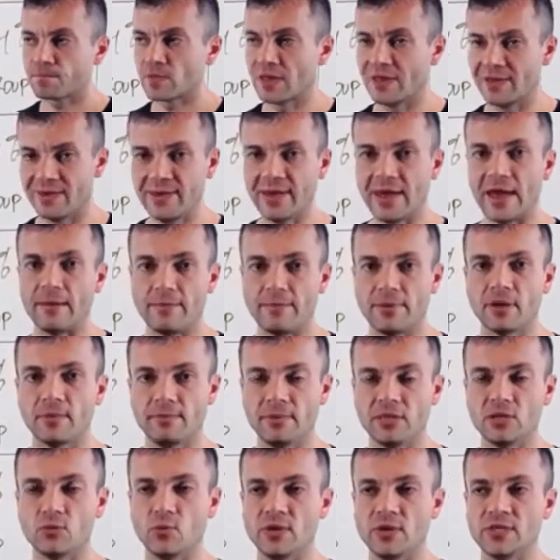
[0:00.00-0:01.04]
gap
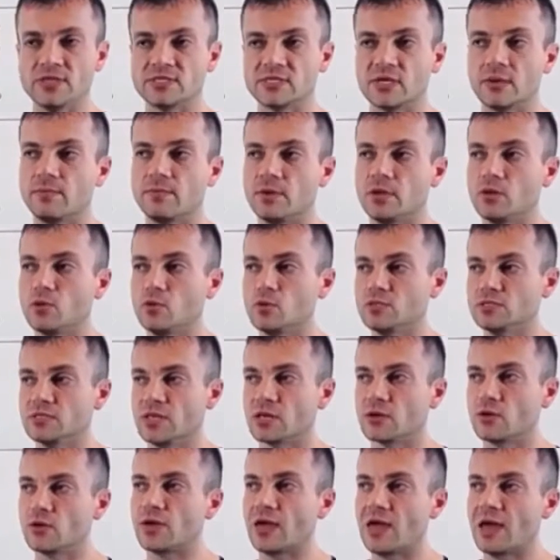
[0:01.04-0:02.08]
between somebody who is like,
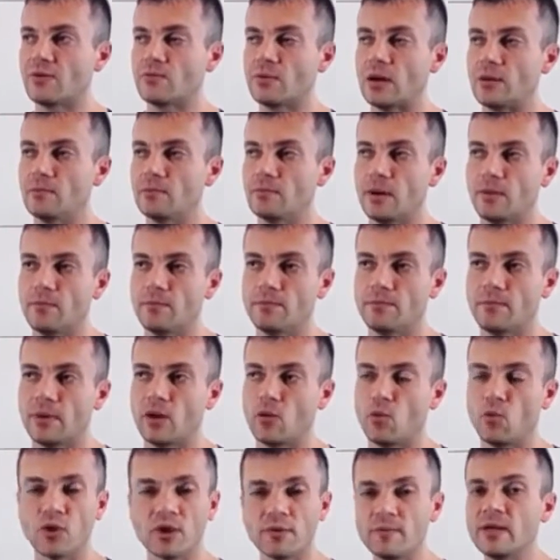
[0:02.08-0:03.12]
okay, I
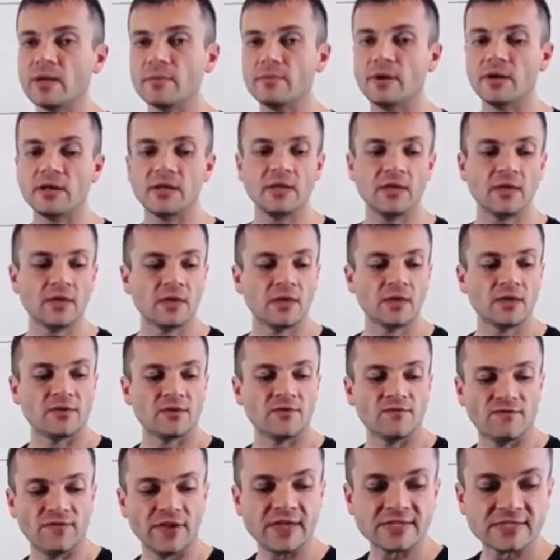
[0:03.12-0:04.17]
want to make money.
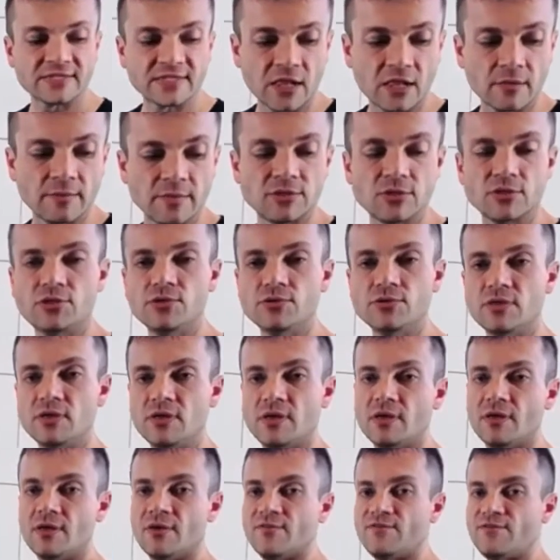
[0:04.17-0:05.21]
Vic is telling me to do the
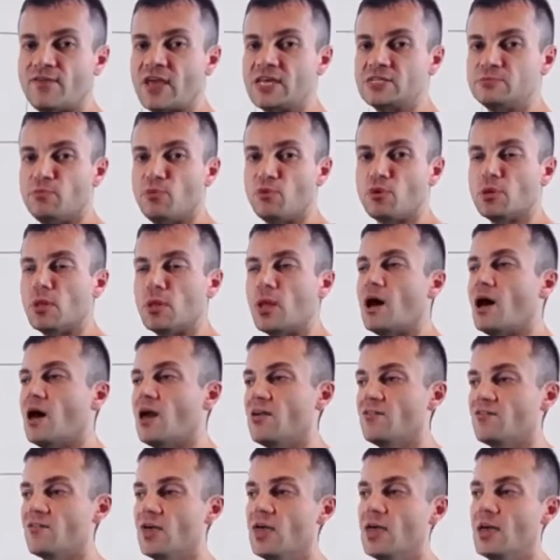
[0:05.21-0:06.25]
Facebook Live,
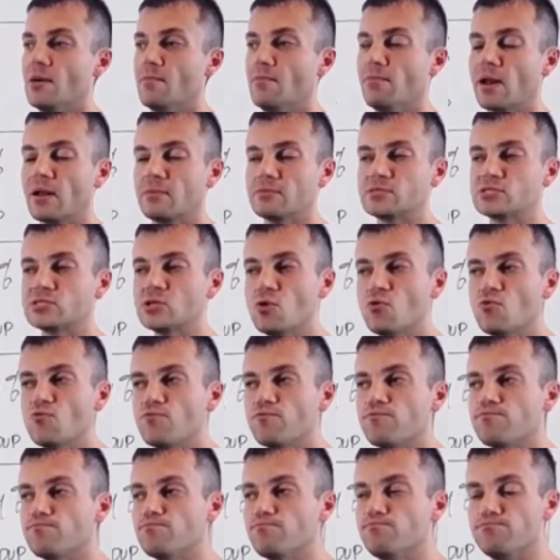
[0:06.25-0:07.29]
but I'm so
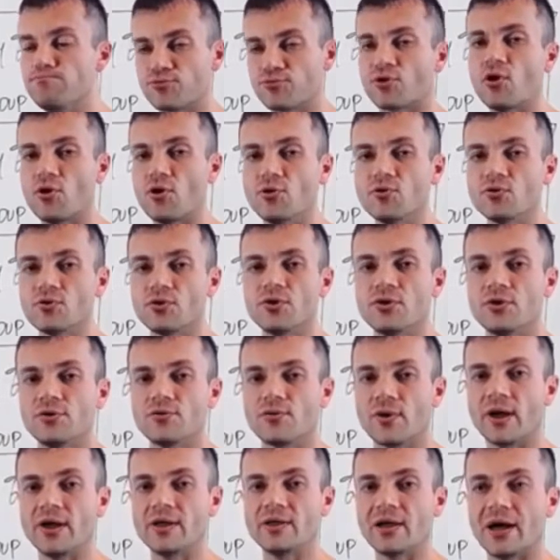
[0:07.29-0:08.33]
broke,
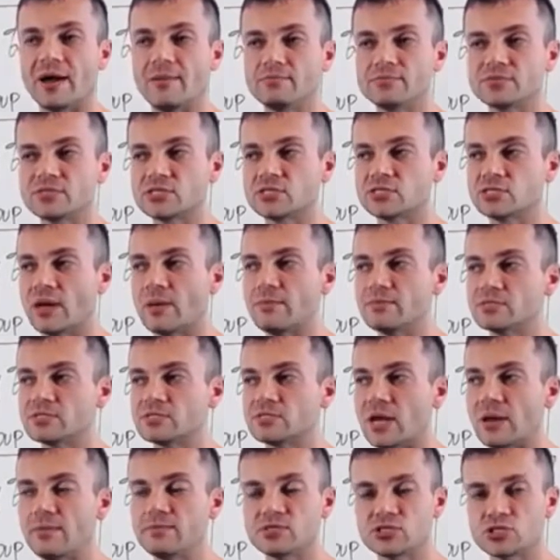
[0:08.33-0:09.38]
right? I'm
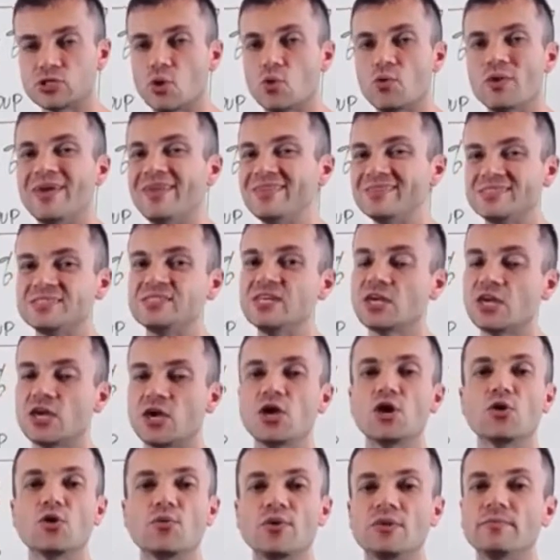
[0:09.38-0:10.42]
so
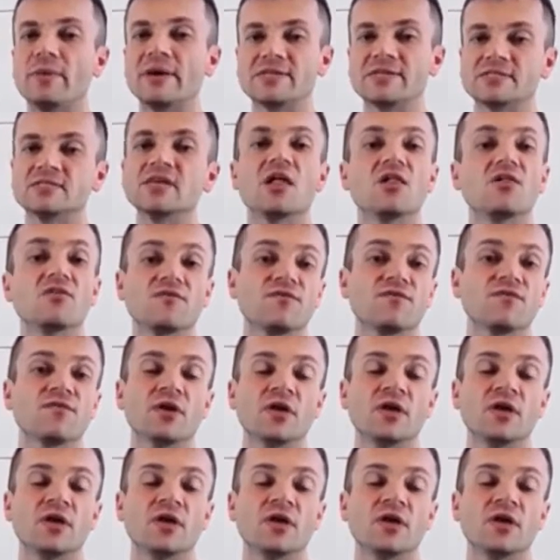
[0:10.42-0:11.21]
insecure in myself